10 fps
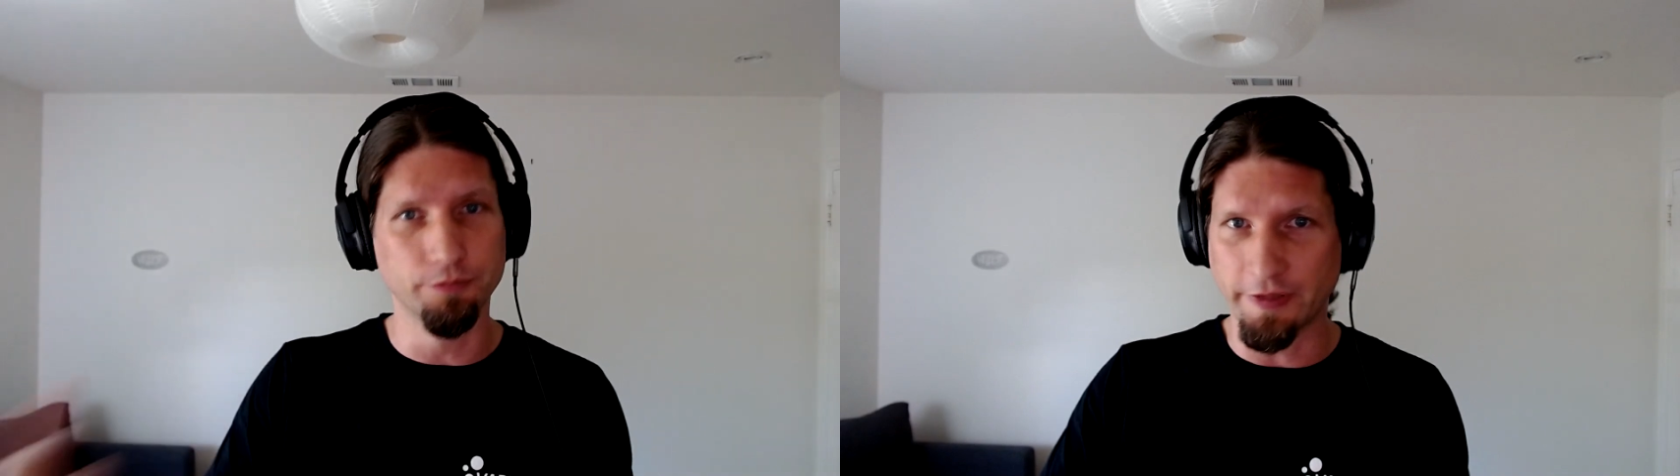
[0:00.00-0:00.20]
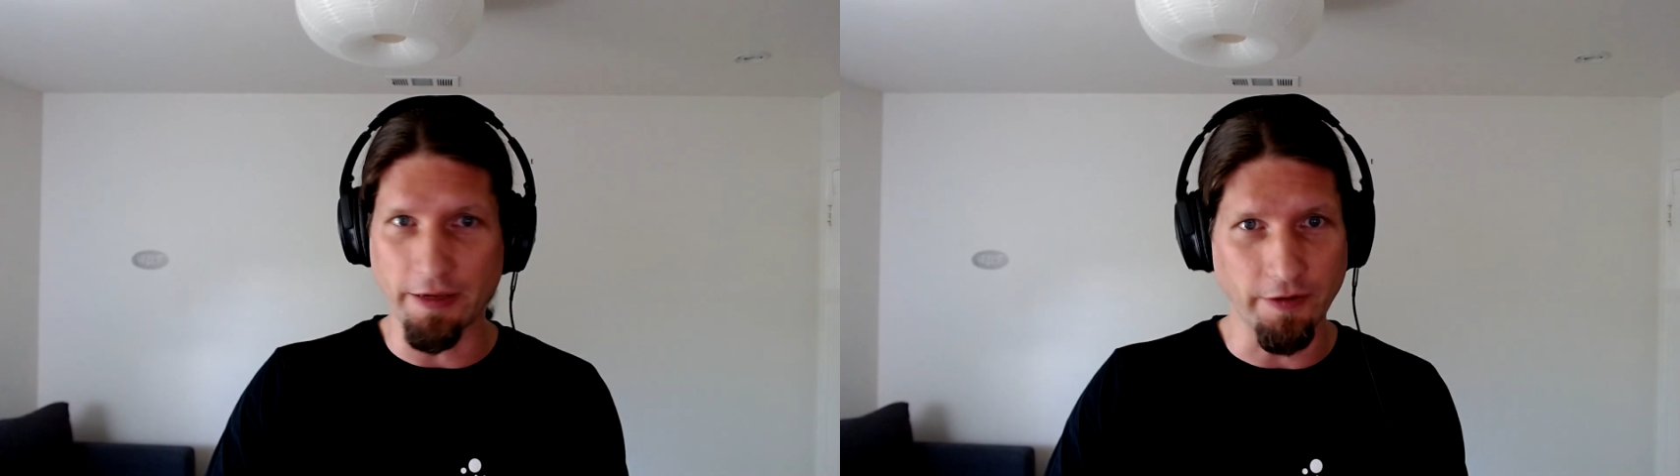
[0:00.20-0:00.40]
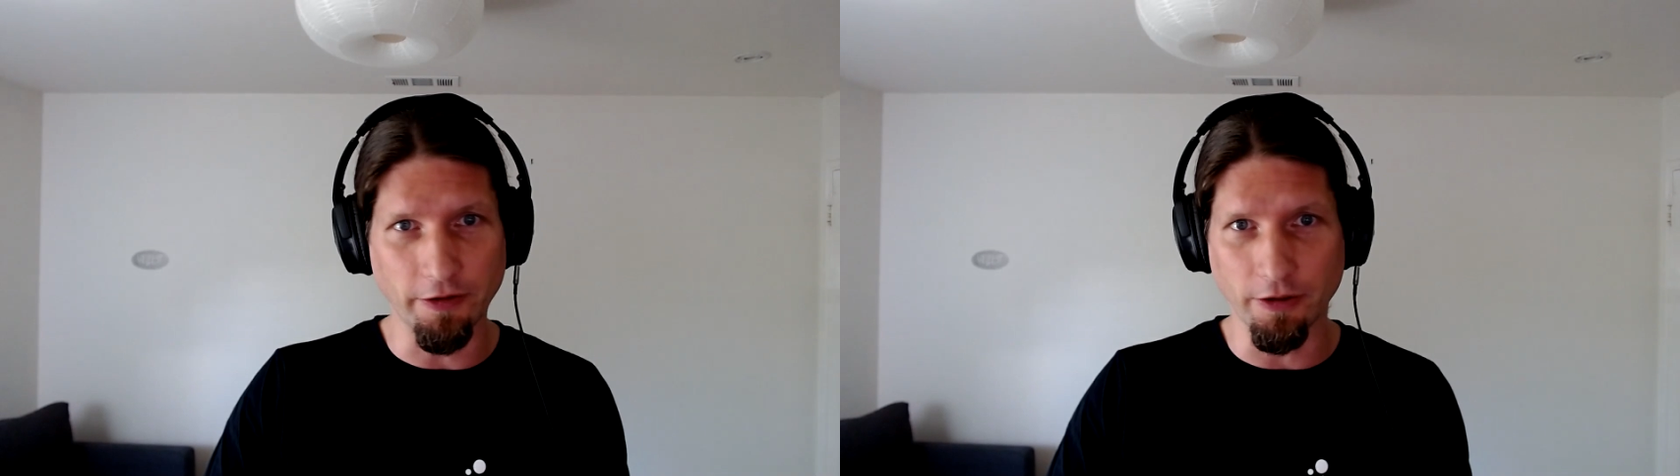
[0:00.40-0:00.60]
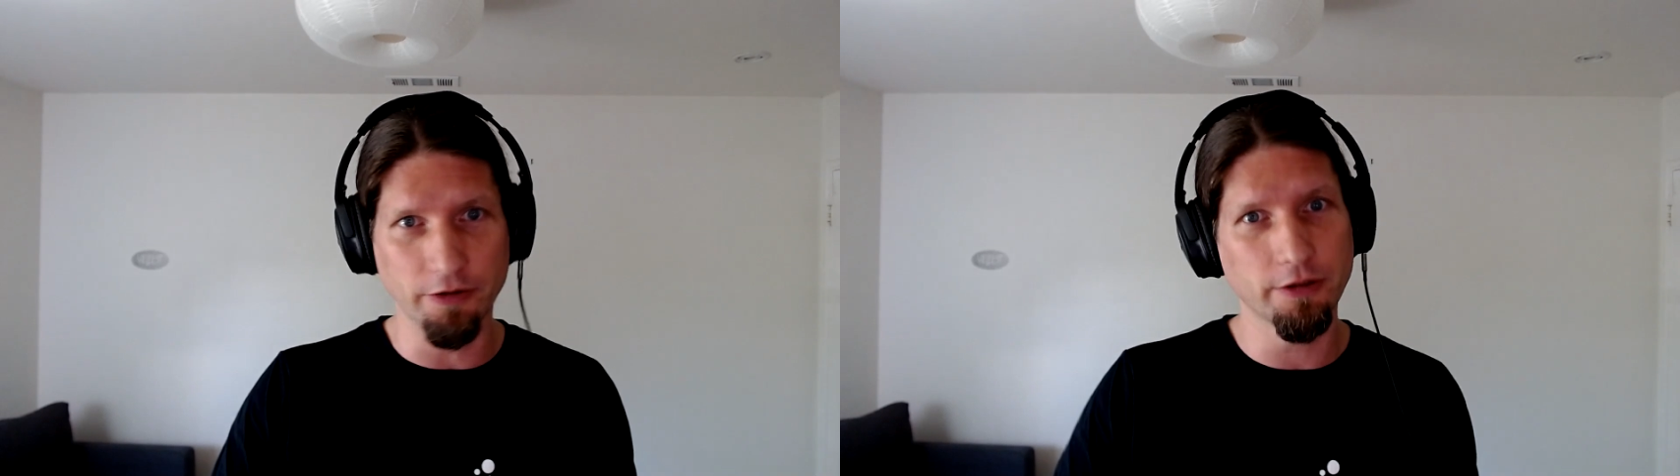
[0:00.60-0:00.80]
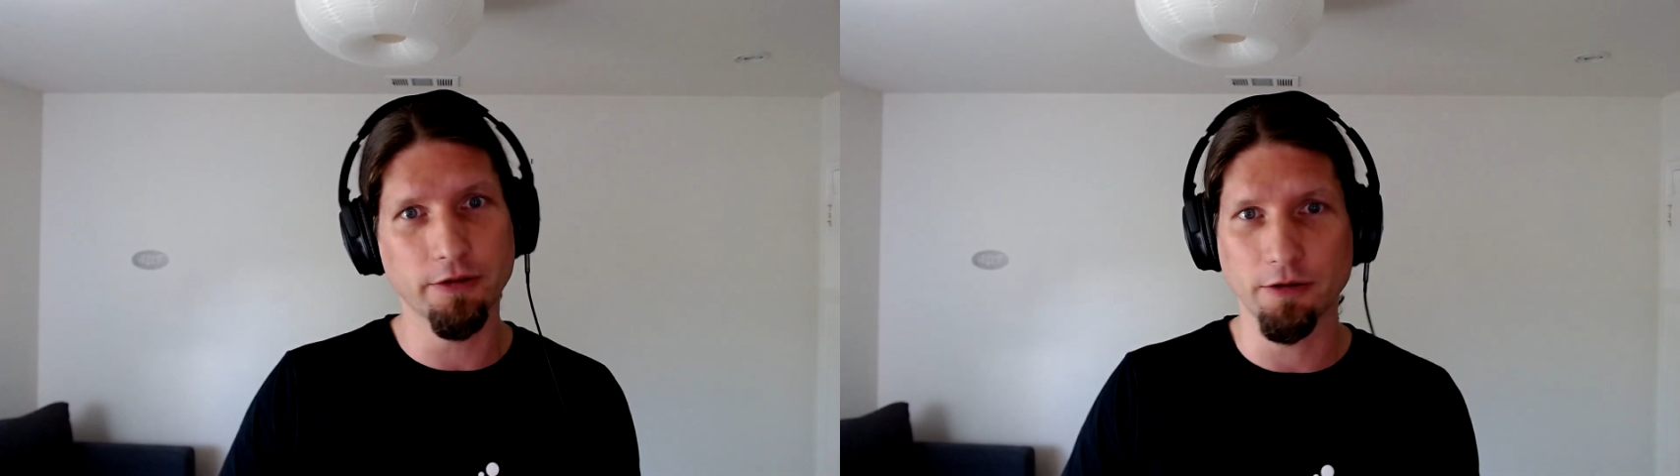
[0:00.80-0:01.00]

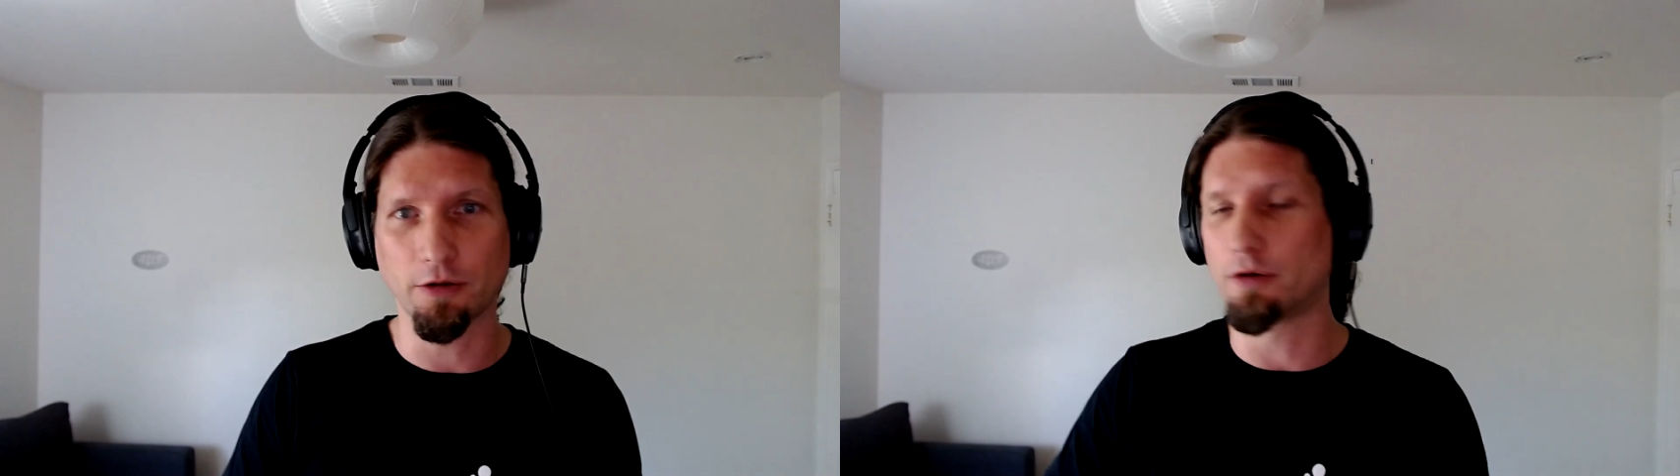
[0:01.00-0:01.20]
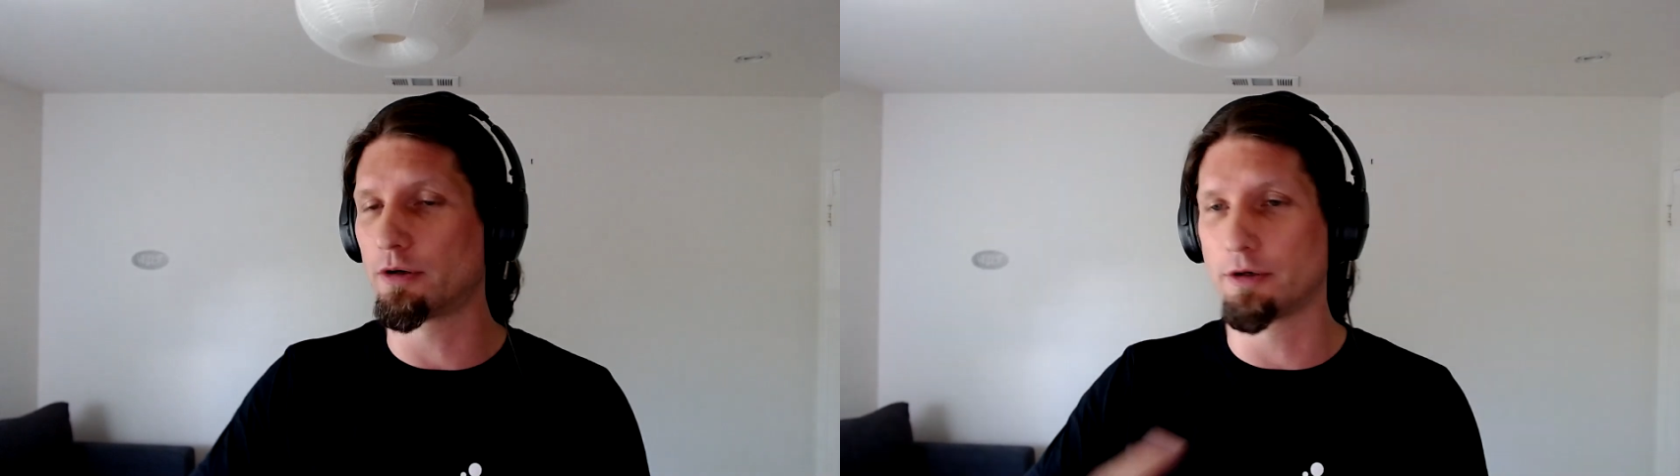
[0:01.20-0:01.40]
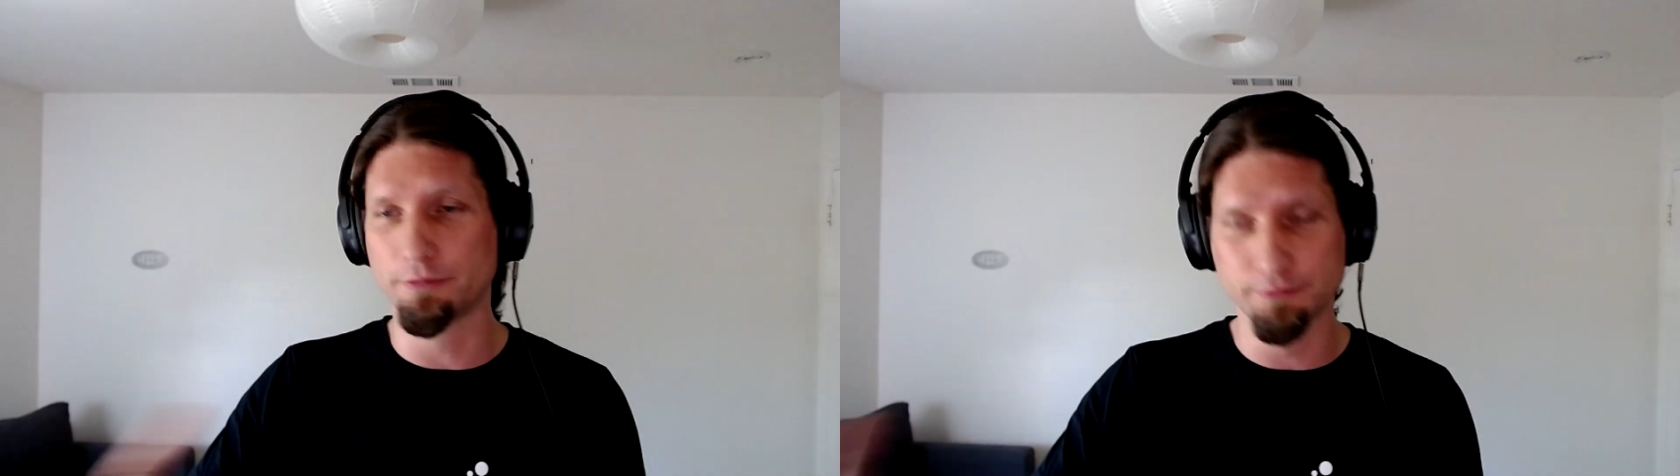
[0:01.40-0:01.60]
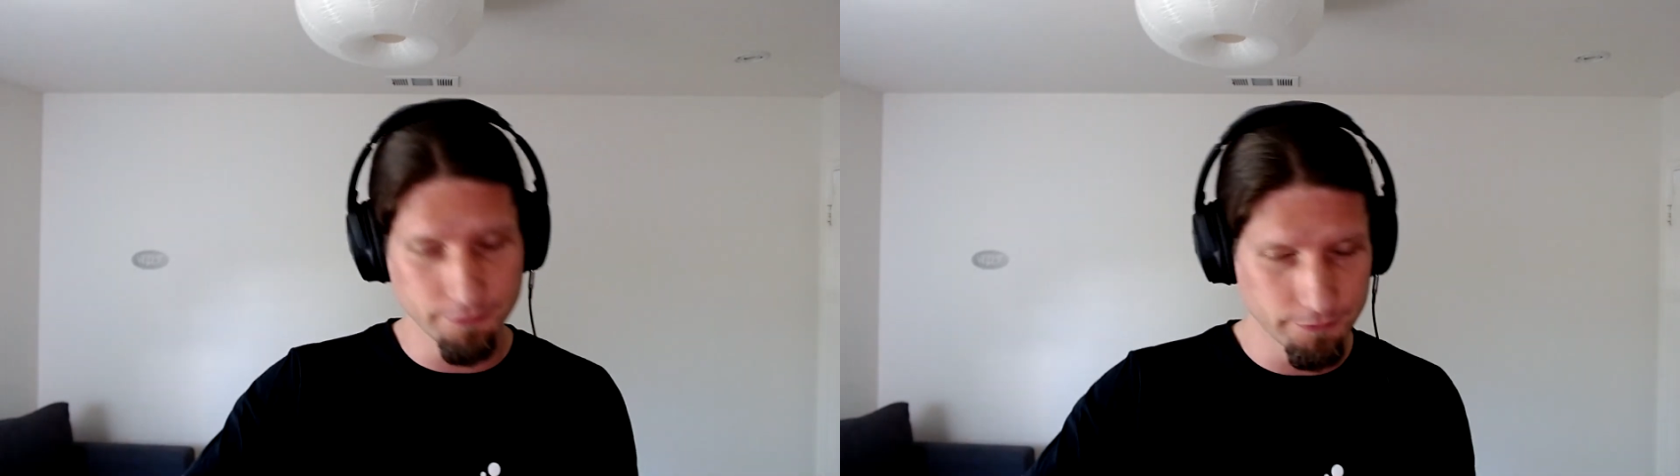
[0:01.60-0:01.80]
Datadog or